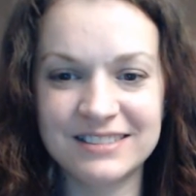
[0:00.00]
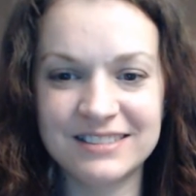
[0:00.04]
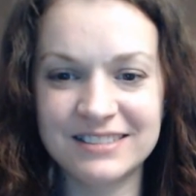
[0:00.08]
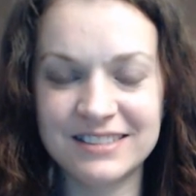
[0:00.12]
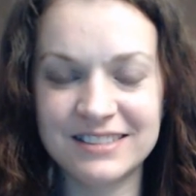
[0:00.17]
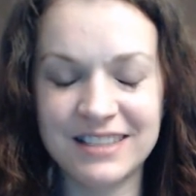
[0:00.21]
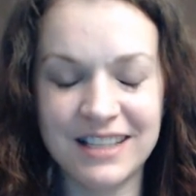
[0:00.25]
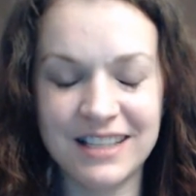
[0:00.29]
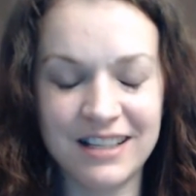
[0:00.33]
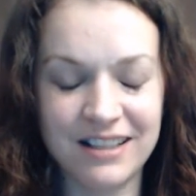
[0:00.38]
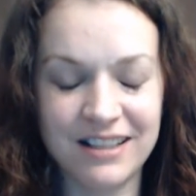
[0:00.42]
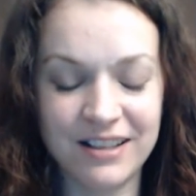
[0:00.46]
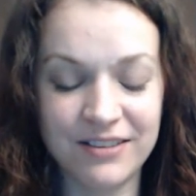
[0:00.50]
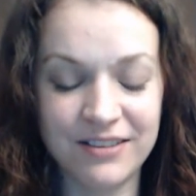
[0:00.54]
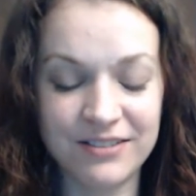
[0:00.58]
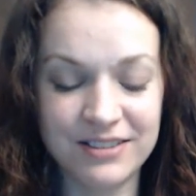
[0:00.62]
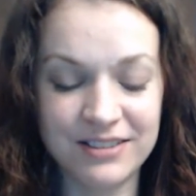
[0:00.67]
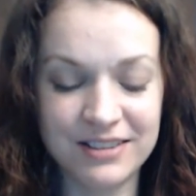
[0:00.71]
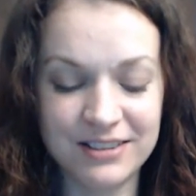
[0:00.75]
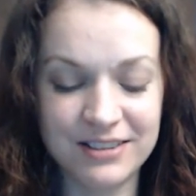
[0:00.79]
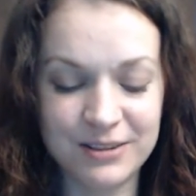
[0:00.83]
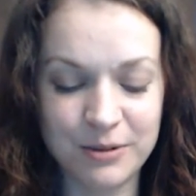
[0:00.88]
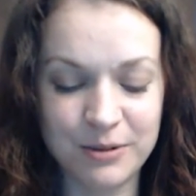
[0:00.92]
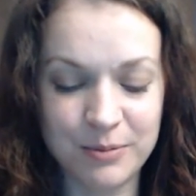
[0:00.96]
I love
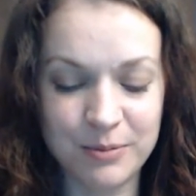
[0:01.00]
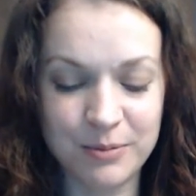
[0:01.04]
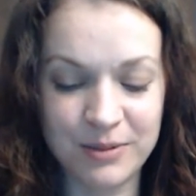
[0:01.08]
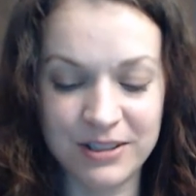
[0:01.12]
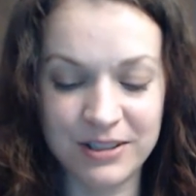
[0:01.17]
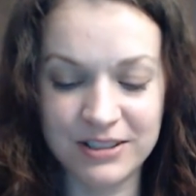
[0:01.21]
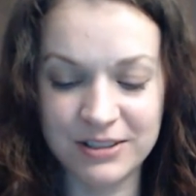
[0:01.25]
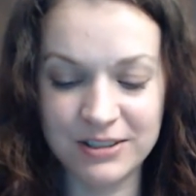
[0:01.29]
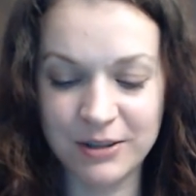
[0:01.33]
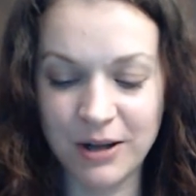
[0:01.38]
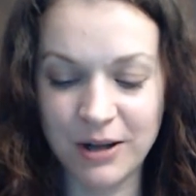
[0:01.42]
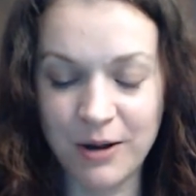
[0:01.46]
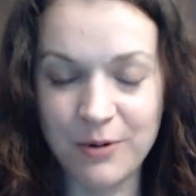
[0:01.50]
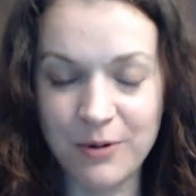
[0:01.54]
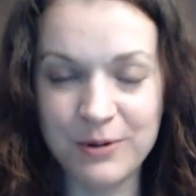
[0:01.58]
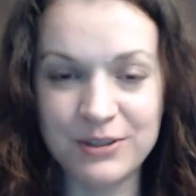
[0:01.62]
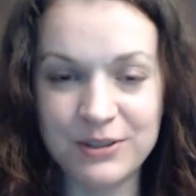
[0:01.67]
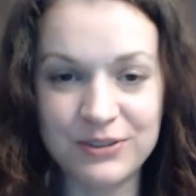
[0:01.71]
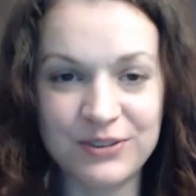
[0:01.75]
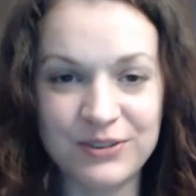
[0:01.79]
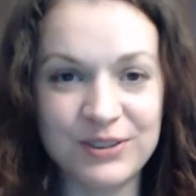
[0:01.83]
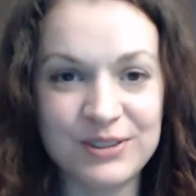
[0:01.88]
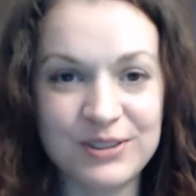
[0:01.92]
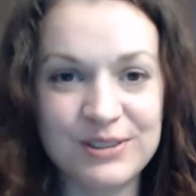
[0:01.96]
this so much. I
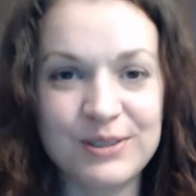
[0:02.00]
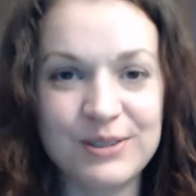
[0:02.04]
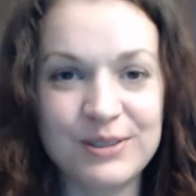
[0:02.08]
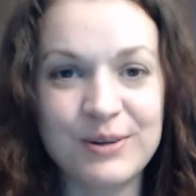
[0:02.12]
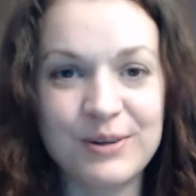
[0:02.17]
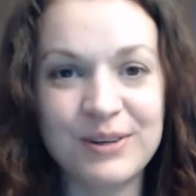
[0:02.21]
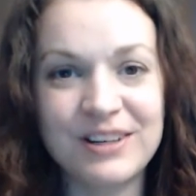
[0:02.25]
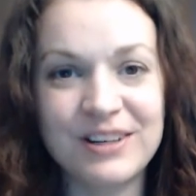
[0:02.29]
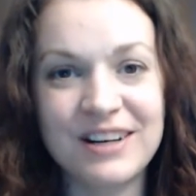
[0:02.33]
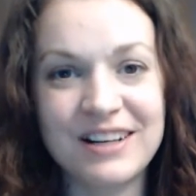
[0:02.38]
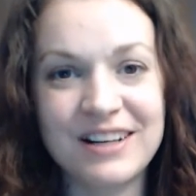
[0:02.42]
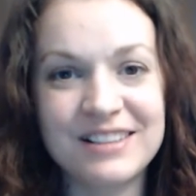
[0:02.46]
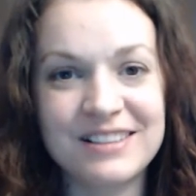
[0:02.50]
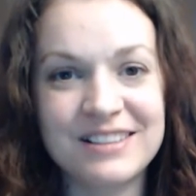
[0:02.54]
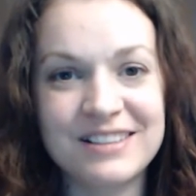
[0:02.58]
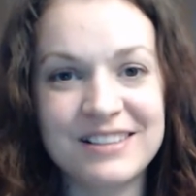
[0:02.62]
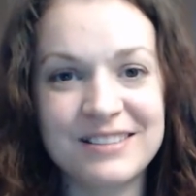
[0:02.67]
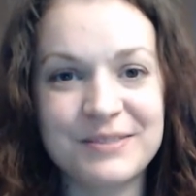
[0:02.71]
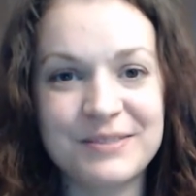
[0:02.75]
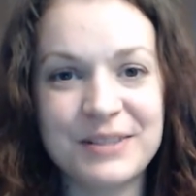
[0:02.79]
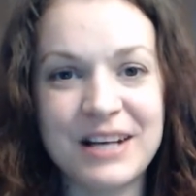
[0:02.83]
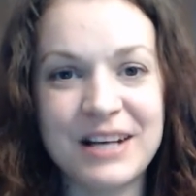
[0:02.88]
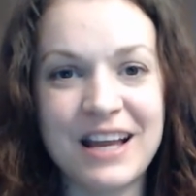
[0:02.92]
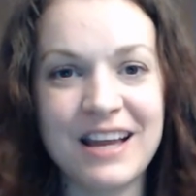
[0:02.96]
always feel so connected
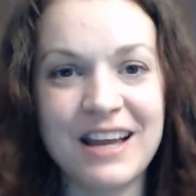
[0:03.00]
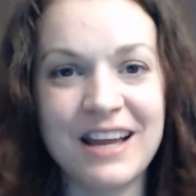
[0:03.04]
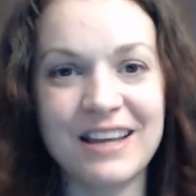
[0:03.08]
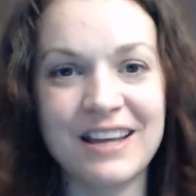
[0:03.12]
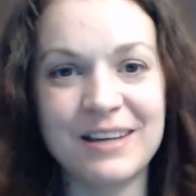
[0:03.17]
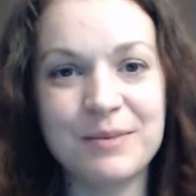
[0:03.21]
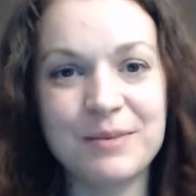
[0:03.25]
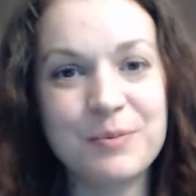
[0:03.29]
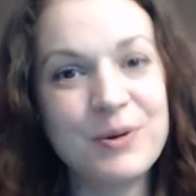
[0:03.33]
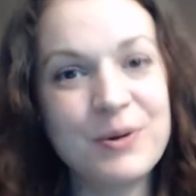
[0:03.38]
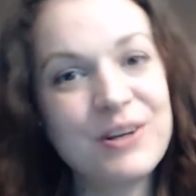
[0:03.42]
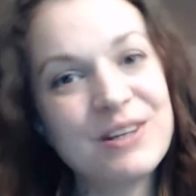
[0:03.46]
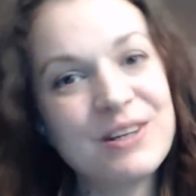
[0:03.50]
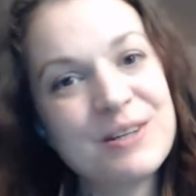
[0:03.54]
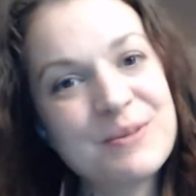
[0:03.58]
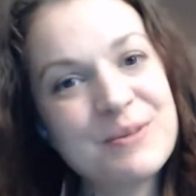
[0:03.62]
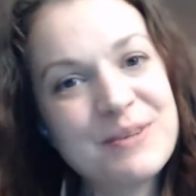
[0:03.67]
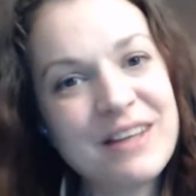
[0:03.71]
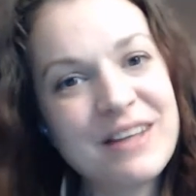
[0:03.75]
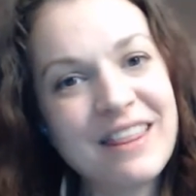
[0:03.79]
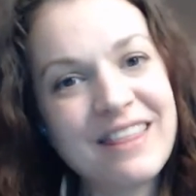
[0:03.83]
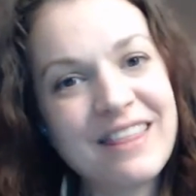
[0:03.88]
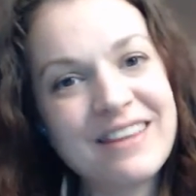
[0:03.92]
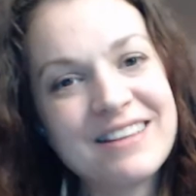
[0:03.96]
when I am working
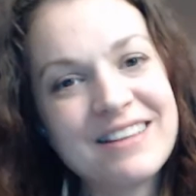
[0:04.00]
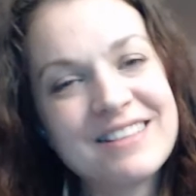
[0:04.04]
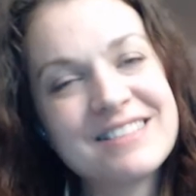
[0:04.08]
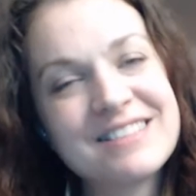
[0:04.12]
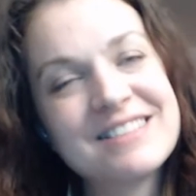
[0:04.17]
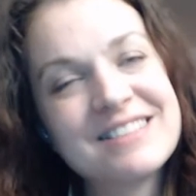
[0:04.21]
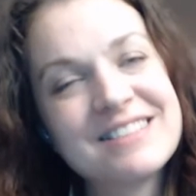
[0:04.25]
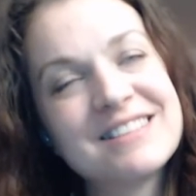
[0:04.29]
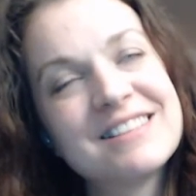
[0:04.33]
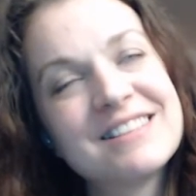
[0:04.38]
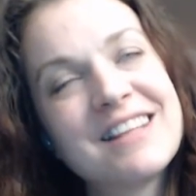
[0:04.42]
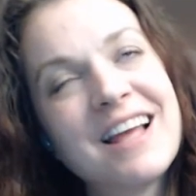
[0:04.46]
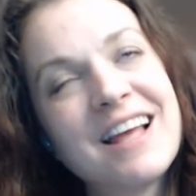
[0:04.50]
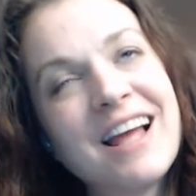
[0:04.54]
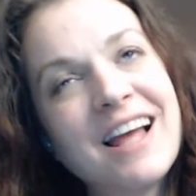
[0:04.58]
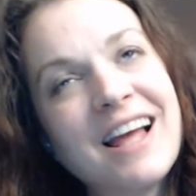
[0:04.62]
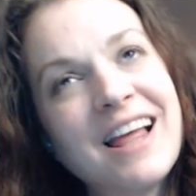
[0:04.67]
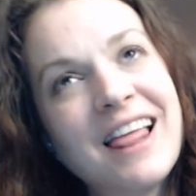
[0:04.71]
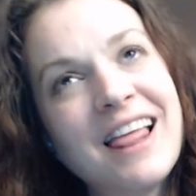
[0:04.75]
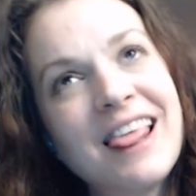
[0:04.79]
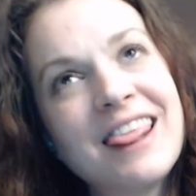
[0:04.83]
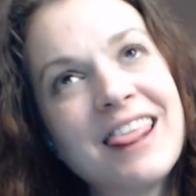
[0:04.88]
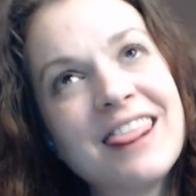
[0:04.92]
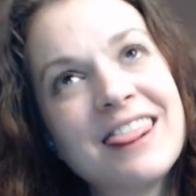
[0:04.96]
with this.
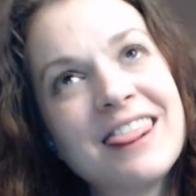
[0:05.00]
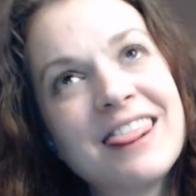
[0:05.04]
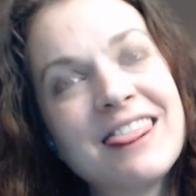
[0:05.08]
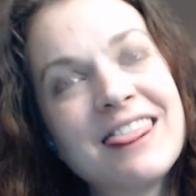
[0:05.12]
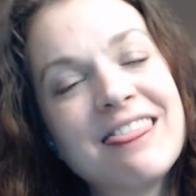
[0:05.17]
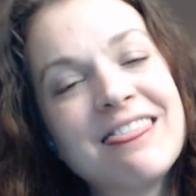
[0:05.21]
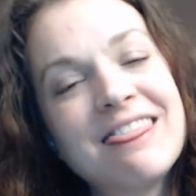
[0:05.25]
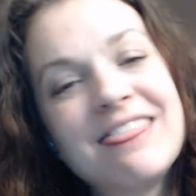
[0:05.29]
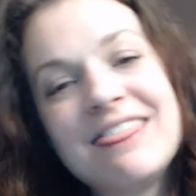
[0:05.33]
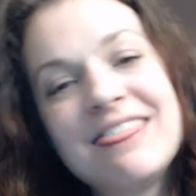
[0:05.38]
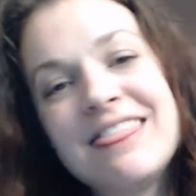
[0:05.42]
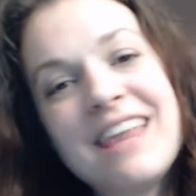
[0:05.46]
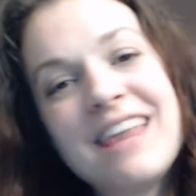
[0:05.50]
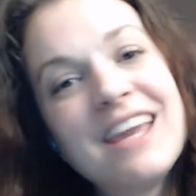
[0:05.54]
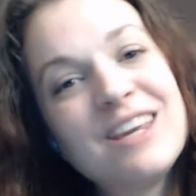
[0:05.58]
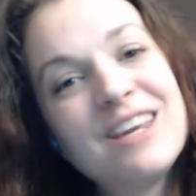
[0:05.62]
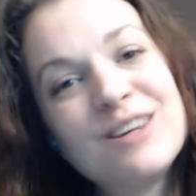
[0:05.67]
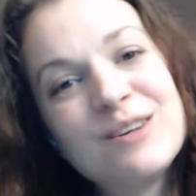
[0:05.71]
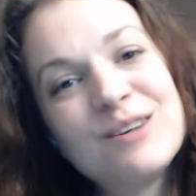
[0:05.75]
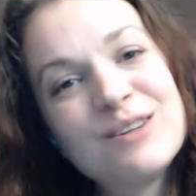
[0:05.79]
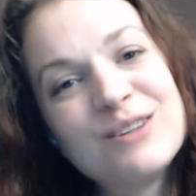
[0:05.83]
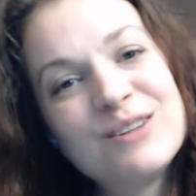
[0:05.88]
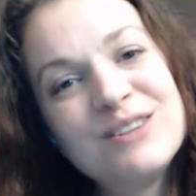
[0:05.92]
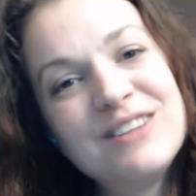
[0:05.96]
Thank
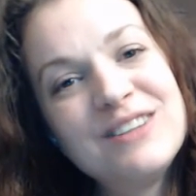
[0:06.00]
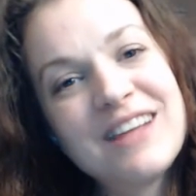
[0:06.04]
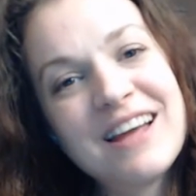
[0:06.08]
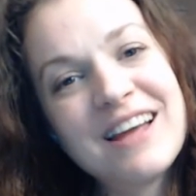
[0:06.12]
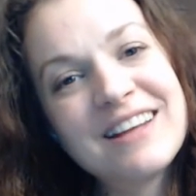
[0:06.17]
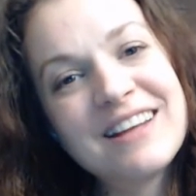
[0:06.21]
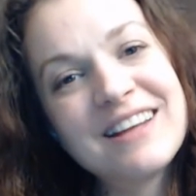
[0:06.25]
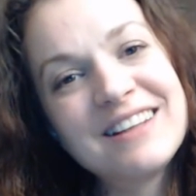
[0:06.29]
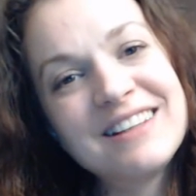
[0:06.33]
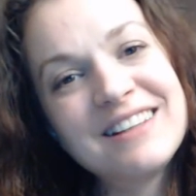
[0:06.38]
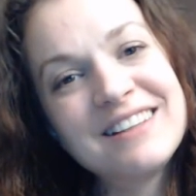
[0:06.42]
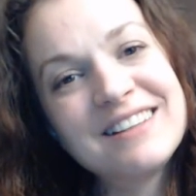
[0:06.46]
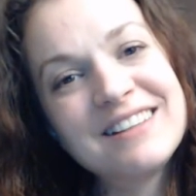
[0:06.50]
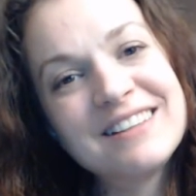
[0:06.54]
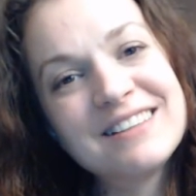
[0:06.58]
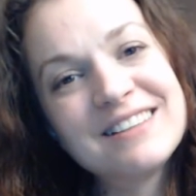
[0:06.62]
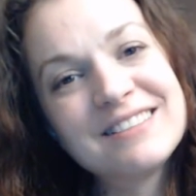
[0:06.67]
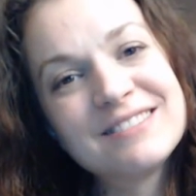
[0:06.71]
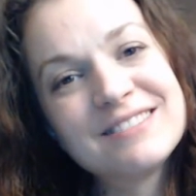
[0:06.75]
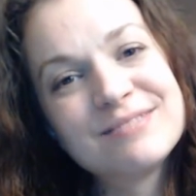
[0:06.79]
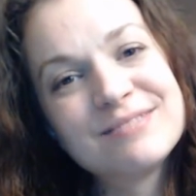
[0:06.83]
you, Kulani.